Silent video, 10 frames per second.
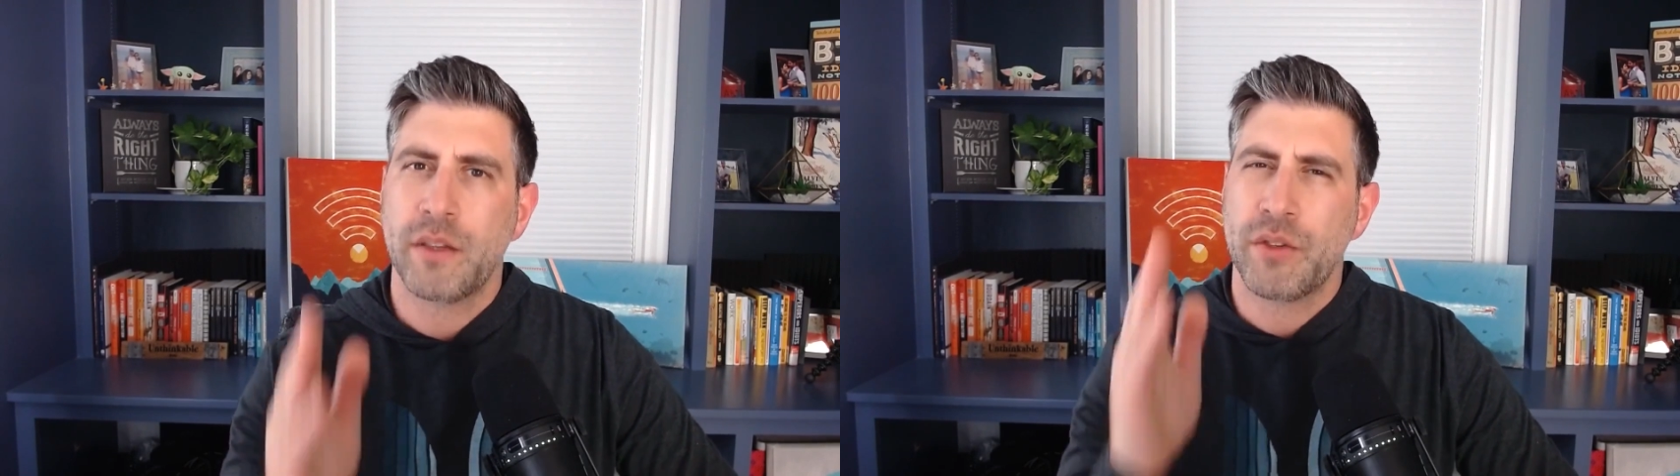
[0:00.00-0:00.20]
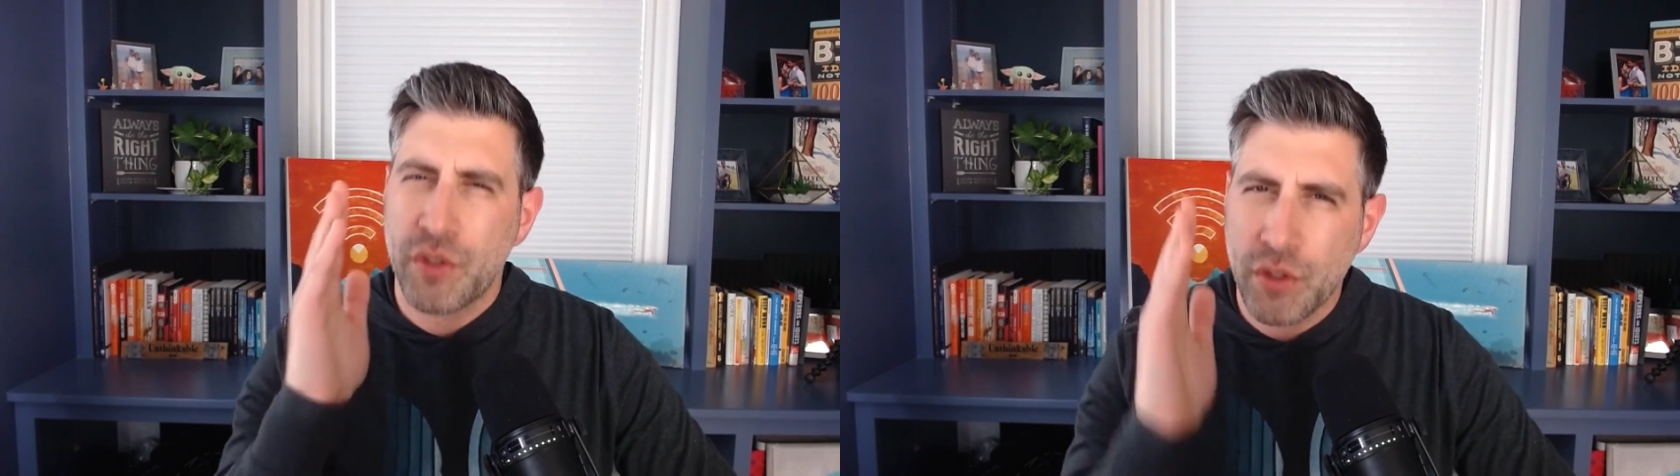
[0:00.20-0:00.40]

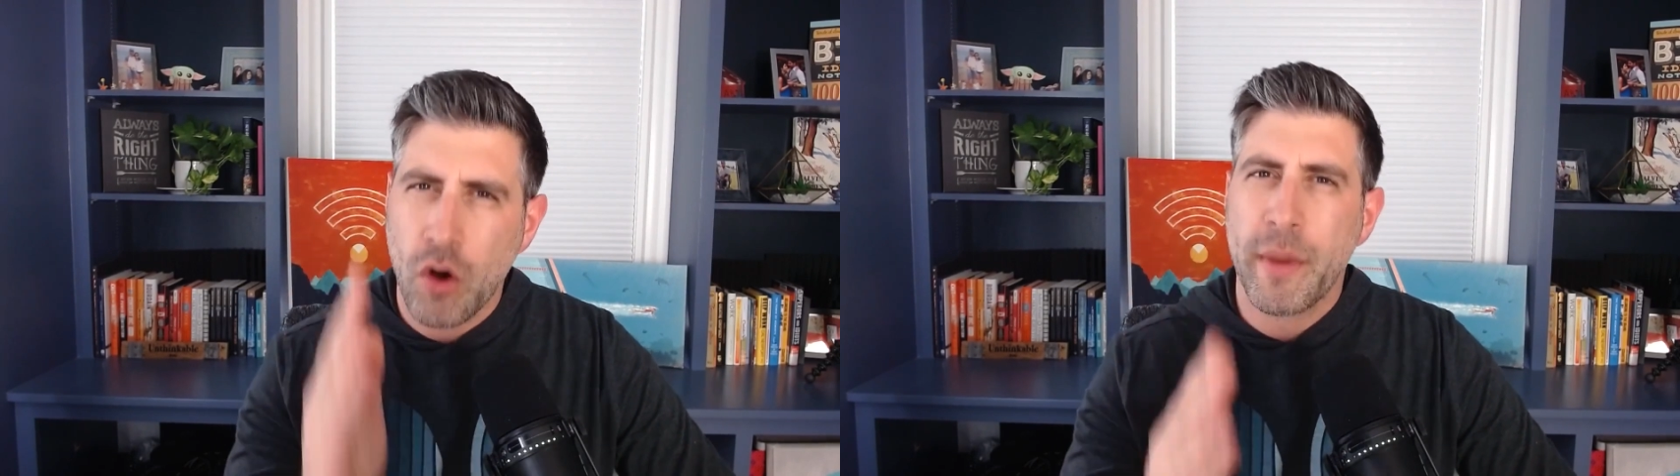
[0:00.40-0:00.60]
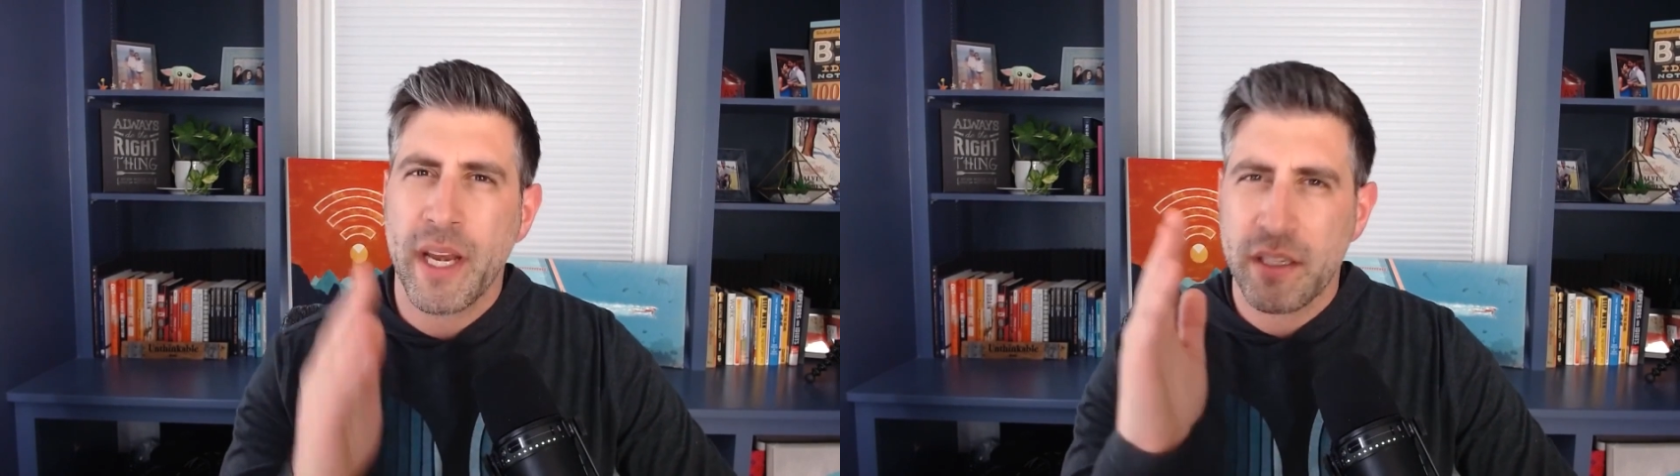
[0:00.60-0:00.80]
There's
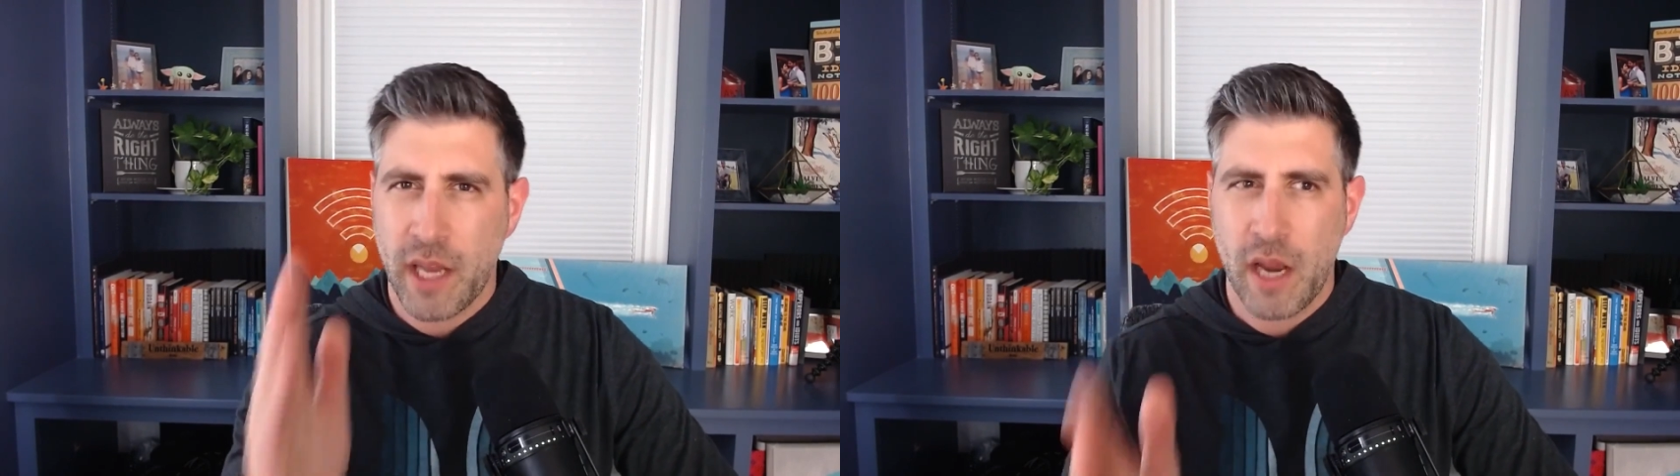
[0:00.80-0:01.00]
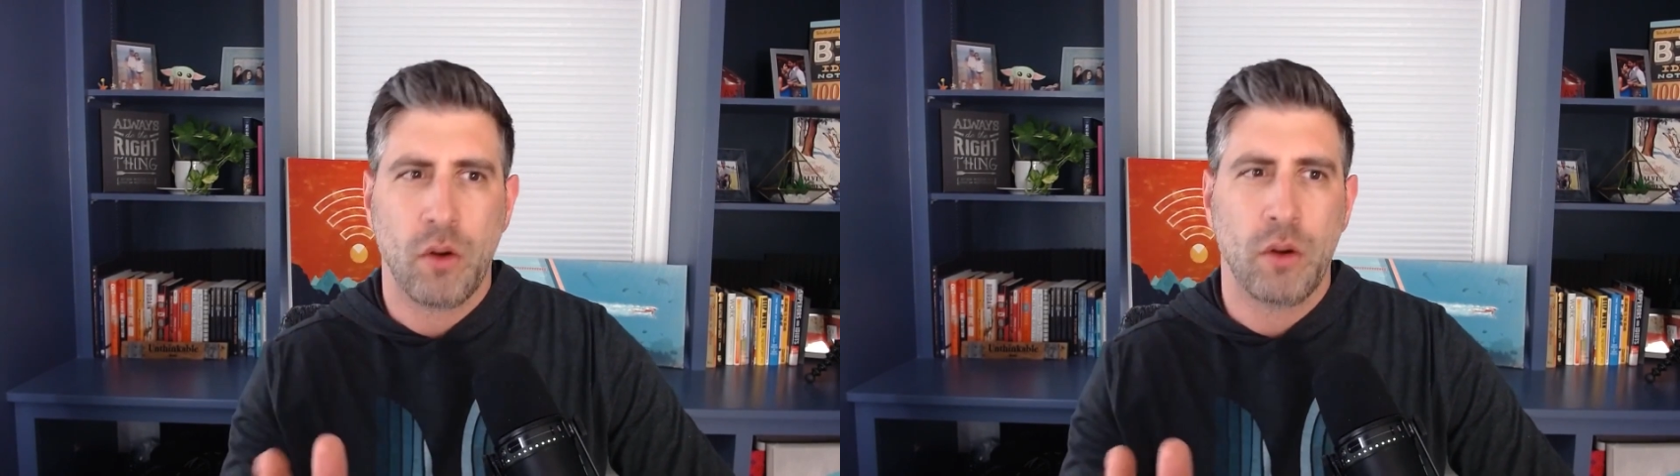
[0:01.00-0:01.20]
so many
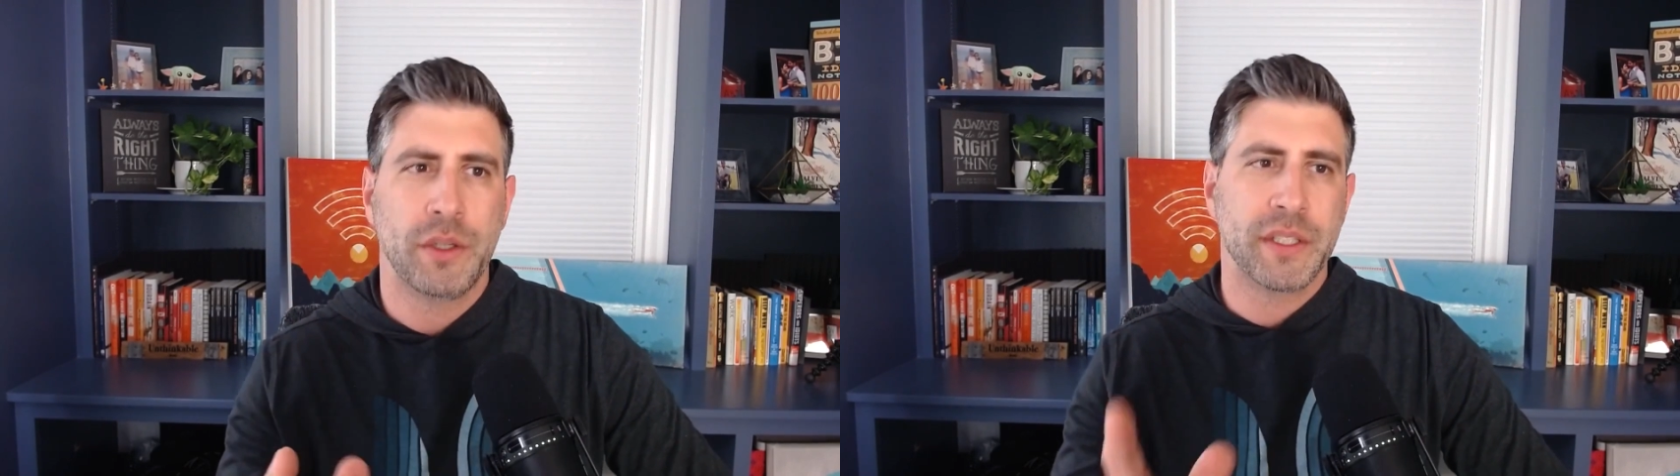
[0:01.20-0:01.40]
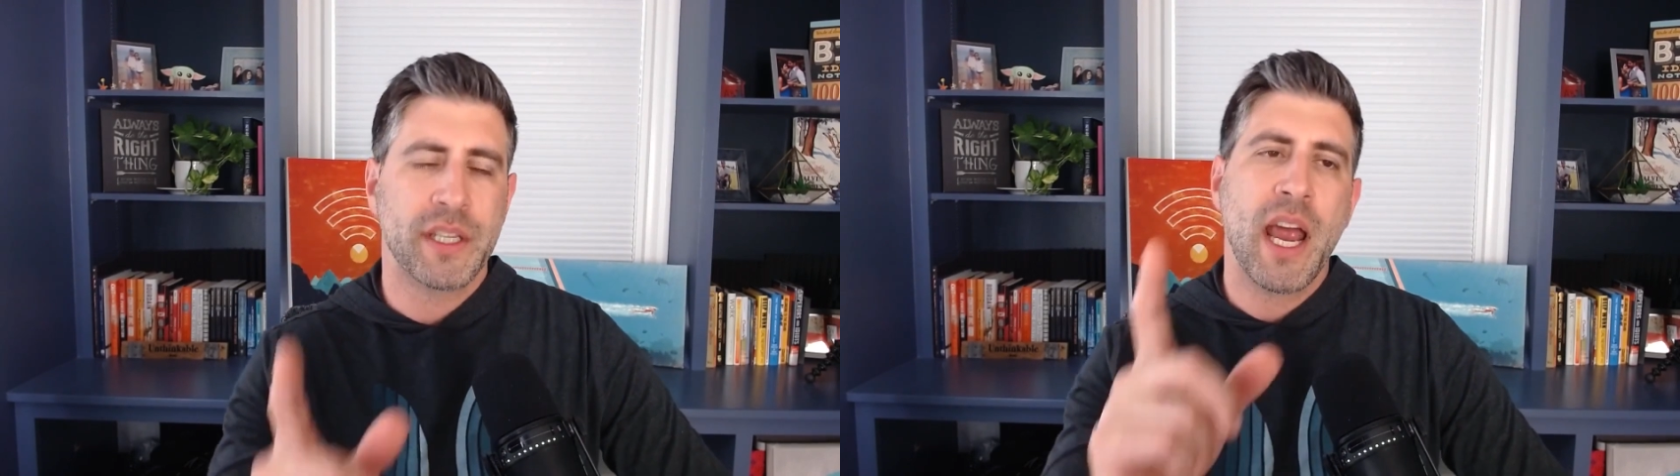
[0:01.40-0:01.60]

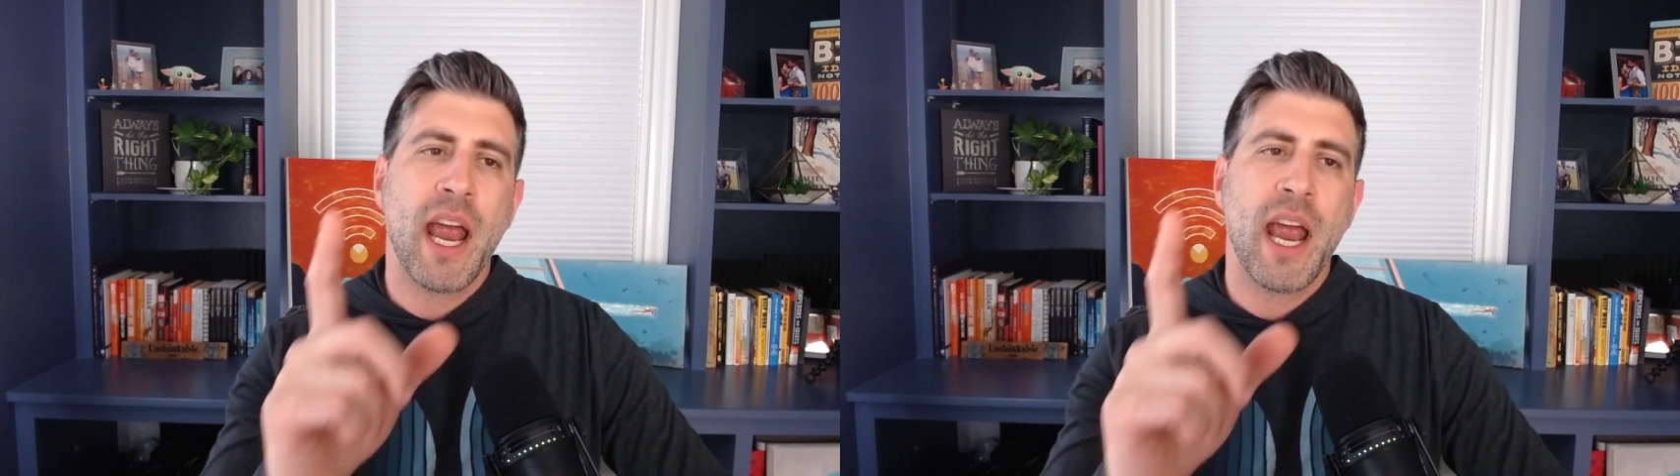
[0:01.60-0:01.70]
stakeholders.